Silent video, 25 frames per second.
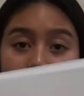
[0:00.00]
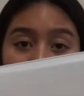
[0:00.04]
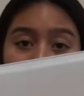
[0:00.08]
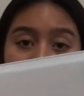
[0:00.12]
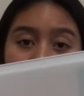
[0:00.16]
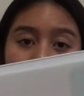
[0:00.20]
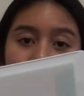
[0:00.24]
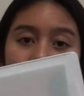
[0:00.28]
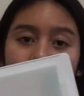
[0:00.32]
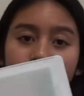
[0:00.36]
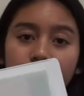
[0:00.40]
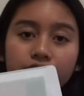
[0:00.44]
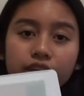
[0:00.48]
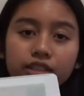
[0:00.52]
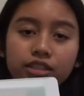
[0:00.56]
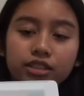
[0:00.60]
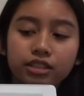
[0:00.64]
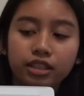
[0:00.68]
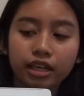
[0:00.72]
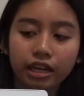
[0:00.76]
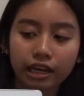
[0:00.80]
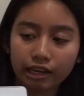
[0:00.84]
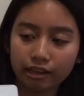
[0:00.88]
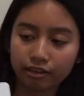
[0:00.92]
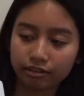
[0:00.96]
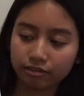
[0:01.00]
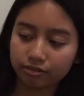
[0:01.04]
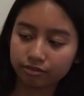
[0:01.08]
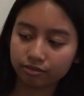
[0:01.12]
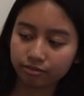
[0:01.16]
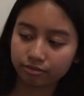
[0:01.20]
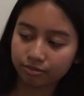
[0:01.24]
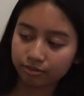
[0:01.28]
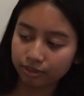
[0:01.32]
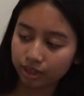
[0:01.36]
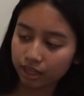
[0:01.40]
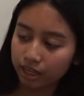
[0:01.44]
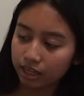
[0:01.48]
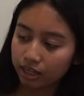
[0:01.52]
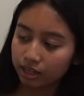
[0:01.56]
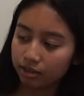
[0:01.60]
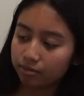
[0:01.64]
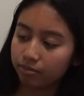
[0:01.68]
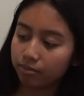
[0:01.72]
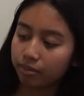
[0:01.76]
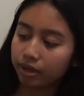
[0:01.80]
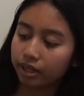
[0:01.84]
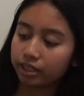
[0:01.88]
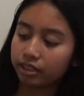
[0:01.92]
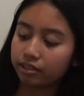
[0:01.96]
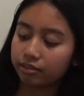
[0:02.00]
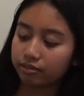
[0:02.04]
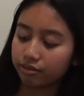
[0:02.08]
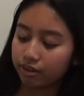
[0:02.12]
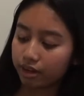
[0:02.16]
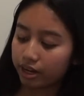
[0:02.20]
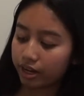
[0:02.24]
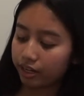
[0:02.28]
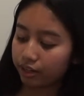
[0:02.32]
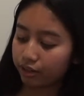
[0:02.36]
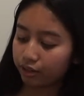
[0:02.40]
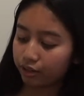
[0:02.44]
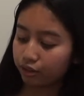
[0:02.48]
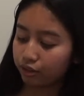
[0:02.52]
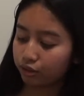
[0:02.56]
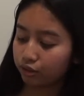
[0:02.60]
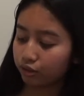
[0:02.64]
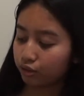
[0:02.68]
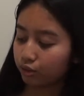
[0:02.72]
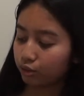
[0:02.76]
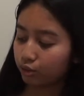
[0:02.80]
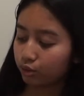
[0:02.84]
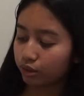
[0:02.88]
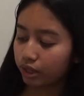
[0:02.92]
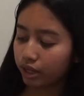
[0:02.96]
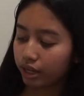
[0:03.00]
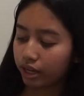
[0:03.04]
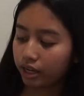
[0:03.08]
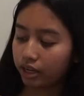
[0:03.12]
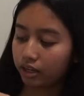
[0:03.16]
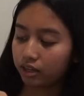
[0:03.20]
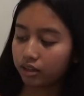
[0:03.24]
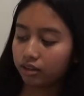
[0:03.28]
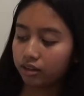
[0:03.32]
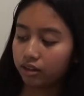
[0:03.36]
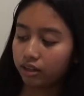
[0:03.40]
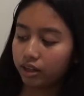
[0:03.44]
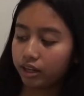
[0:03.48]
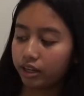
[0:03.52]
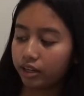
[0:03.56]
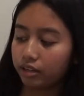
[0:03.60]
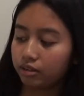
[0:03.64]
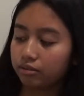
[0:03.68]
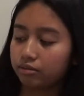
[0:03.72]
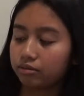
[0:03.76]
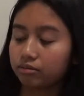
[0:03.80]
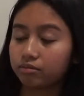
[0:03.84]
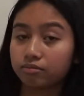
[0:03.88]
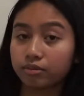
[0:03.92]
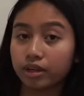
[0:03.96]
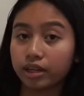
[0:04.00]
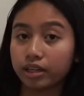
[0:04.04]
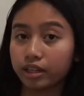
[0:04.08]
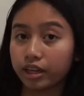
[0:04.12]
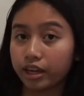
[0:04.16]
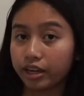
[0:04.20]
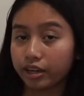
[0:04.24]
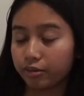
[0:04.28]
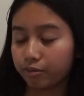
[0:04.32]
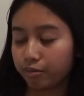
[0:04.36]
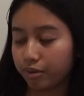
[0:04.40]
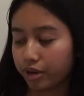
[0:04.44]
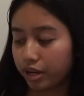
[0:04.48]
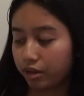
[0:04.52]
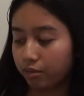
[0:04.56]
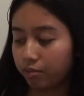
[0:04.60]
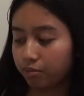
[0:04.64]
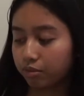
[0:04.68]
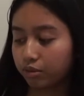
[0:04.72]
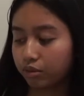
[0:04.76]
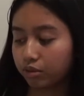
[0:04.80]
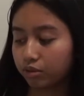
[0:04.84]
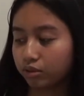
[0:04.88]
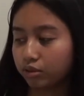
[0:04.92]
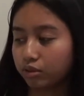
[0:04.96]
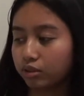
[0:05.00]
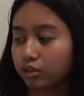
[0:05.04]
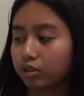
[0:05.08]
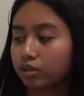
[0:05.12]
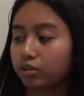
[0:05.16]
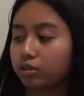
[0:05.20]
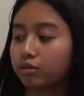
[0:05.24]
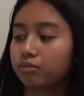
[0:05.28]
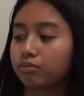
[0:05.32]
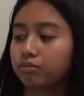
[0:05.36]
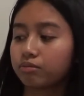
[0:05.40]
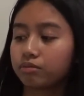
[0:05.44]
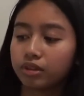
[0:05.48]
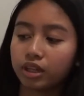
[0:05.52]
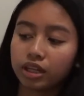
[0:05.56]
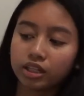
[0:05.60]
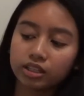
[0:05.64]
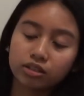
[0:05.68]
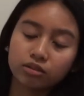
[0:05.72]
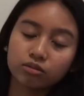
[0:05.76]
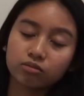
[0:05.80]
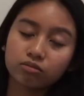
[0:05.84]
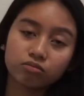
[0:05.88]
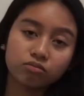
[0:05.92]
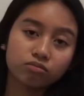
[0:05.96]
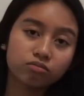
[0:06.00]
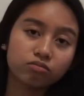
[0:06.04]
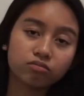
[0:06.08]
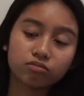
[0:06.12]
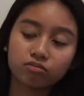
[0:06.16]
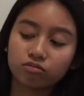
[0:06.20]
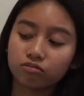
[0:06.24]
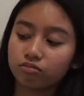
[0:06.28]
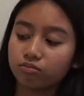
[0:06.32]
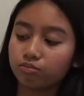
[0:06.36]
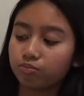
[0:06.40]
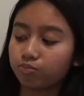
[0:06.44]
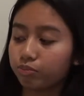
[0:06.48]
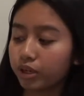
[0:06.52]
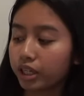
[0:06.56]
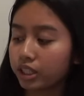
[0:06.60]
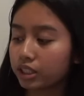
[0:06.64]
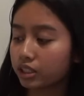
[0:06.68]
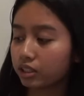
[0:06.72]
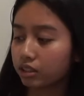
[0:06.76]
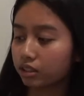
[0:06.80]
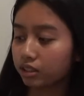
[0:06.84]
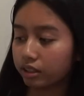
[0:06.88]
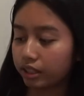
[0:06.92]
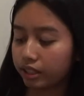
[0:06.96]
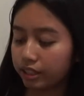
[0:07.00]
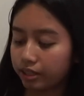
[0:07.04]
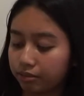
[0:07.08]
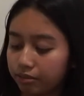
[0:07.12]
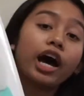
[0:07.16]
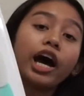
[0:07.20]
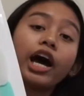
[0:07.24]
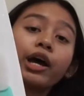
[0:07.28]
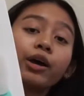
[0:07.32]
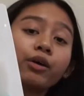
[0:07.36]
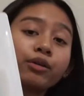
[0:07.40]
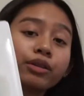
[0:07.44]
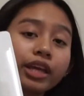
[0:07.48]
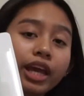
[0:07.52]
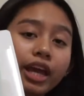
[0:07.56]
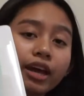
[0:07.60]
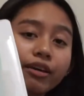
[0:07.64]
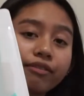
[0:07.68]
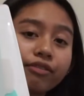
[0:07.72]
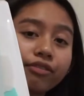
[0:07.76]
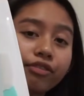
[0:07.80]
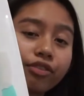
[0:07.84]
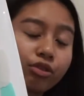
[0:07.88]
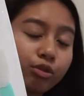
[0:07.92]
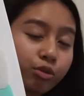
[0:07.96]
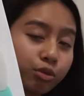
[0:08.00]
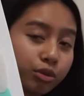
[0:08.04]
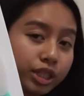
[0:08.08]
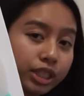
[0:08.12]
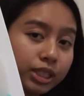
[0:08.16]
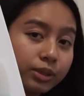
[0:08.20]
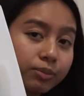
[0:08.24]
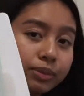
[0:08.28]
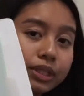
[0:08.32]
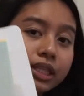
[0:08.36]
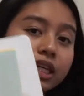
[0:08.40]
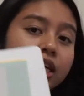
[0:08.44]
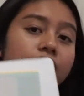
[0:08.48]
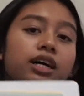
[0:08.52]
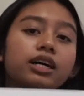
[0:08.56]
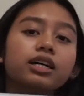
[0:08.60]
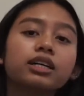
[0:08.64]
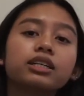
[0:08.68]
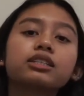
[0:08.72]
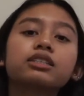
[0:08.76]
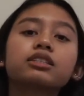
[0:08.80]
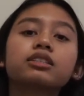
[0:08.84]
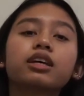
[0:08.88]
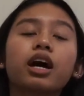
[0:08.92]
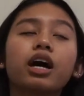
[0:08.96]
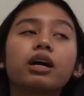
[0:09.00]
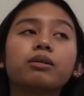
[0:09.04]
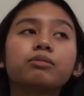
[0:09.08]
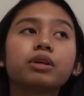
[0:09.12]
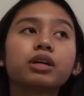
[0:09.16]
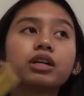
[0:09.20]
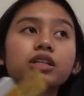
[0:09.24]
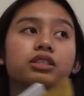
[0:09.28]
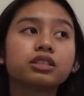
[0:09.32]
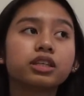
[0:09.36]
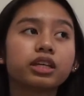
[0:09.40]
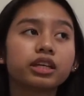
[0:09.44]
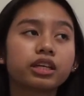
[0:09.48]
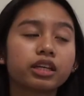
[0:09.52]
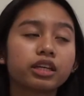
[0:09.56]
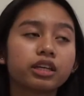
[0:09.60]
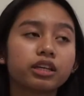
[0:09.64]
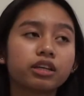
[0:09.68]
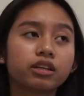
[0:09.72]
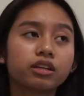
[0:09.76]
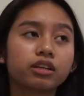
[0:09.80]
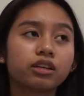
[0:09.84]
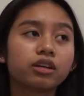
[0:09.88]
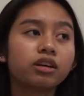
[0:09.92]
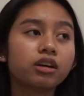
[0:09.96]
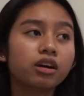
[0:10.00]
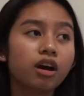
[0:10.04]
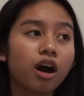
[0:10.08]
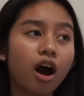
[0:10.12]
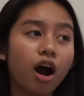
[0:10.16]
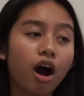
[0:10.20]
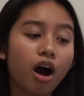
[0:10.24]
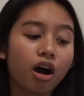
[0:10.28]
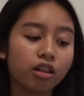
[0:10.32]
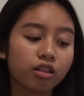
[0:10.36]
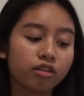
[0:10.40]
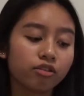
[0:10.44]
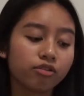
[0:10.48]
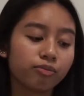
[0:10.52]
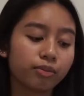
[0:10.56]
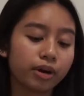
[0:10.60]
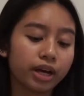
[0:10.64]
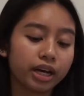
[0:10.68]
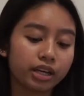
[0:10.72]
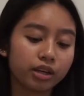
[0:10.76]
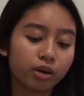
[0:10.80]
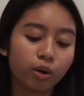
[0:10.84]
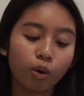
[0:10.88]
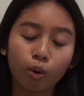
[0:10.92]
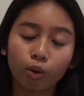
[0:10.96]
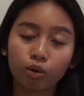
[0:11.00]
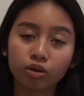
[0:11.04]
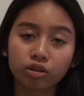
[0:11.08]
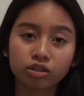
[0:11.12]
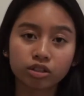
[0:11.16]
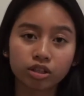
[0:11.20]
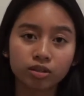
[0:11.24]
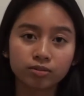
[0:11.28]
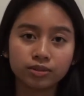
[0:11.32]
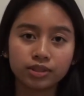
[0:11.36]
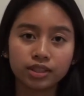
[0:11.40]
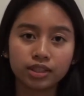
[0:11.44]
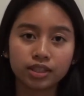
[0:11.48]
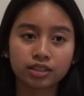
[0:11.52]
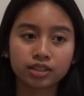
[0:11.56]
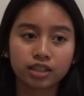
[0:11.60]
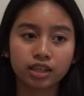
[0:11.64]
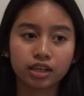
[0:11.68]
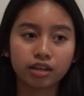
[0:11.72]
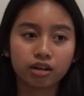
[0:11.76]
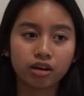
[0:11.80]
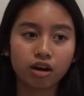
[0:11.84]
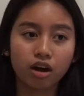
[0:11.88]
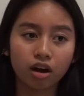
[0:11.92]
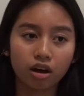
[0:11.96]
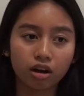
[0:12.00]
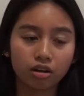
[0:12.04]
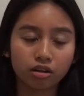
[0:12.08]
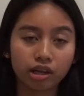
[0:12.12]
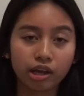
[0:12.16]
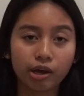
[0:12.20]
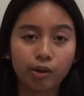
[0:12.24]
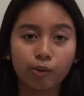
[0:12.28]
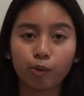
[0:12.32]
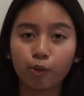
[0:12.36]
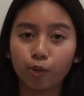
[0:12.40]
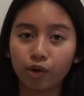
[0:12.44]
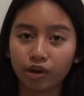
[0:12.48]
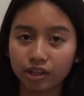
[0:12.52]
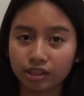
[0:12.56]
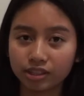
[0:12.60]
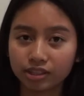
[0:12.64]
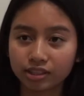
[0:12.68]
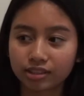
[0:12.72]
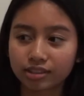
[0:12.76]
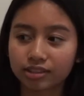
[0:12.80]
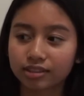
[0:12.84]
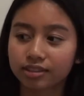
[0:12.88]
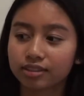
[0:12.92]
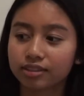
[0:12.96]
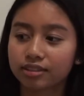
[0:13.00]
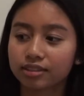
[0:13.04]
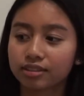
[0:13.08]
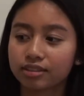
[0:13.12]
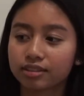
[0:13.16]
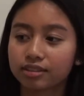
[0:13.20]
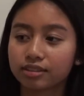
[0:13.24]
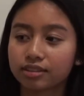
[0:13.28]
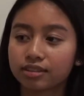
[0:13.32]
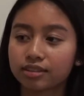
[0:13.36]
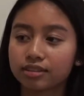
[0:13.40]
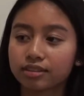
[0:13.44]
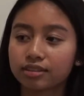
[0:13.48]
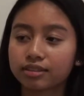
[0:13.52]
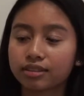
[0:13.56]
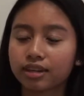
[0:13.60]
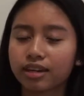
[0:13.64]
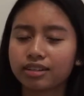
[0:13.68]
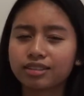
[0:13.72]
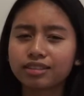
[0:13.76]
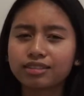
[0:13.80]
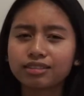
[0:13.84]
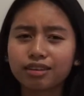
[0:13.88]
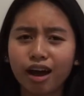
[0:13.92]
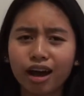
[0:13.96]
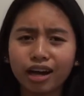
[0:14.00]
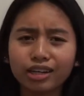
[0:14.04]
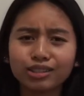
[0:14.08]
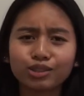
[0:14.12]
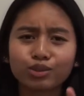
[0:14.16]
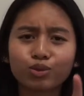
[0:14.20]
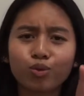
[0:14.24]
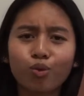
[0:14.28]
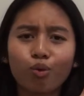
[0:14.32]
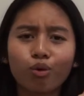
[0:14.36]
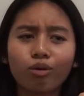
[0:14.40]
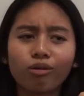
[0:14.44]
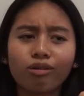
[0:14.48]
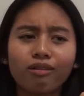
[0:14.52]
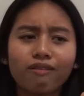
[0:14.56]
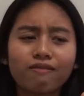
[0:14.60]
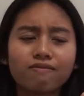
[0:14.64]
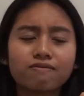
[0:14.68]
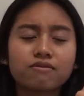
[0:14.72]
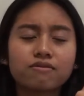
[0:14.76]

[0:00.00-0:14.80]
Here I just have my dividers and like my lined paper. So that's basically it. I only have three because I'm not taking all of my core subjects like all at once. Cause it's high school.